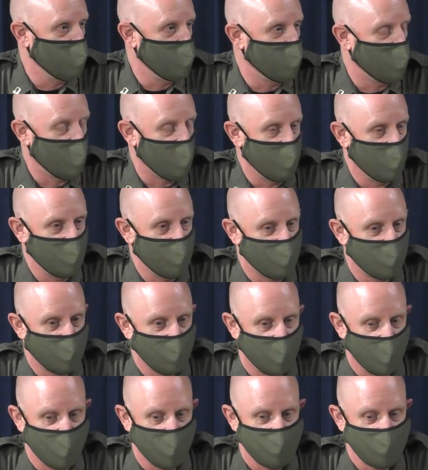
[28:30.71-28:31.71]

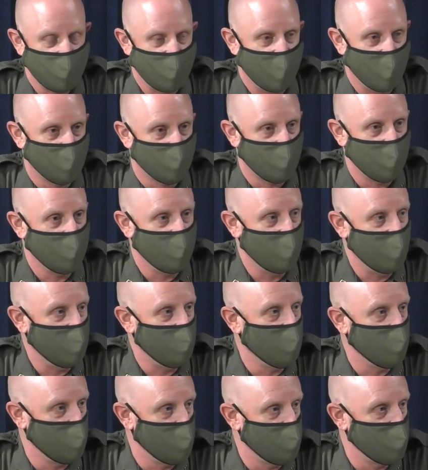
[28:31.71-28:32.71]
department's understaffed right
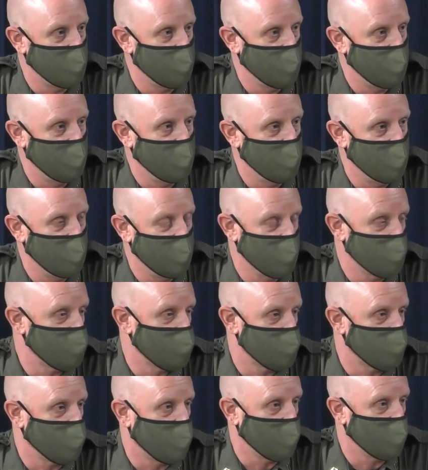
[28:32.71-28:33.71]
now, and, and it is
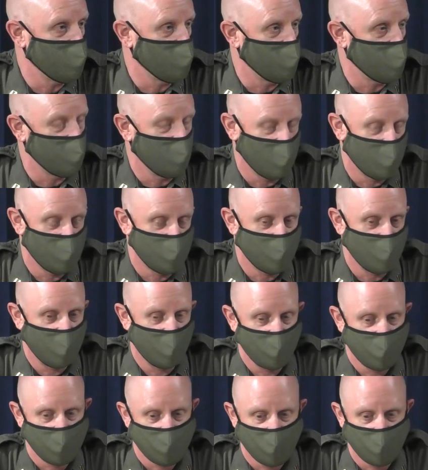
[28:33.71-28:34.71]
a struggle. Like, like you
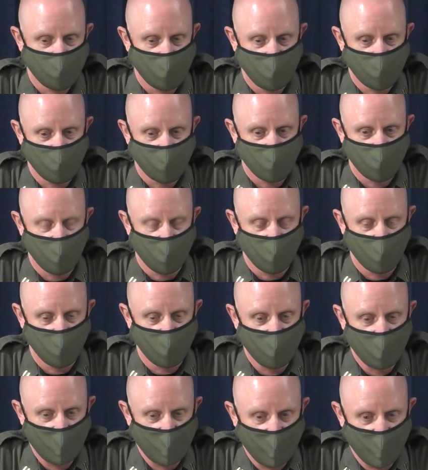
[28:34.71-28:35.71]
said, it's a it's a
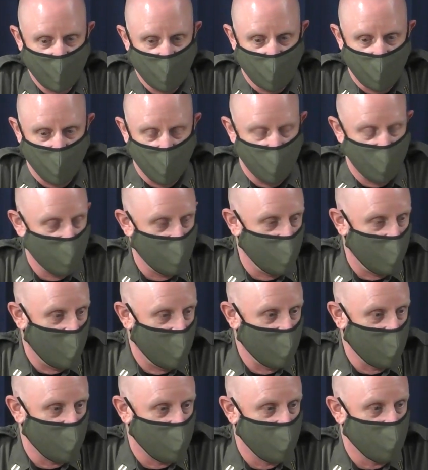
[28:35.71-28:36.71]
struggle
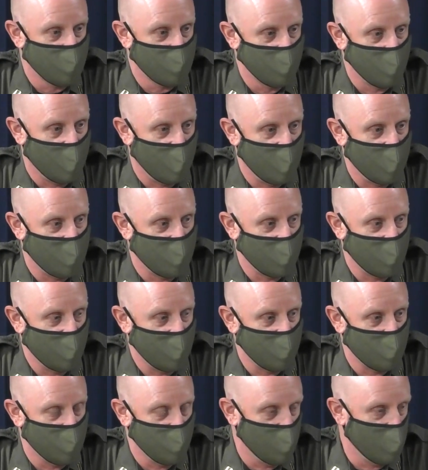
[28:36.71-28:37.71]
community-wide and countrywide to
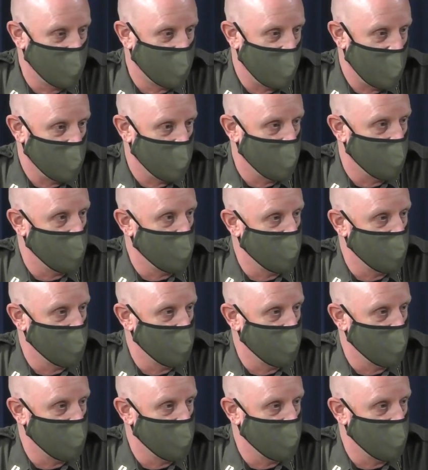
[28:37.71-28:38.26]
get good, capable,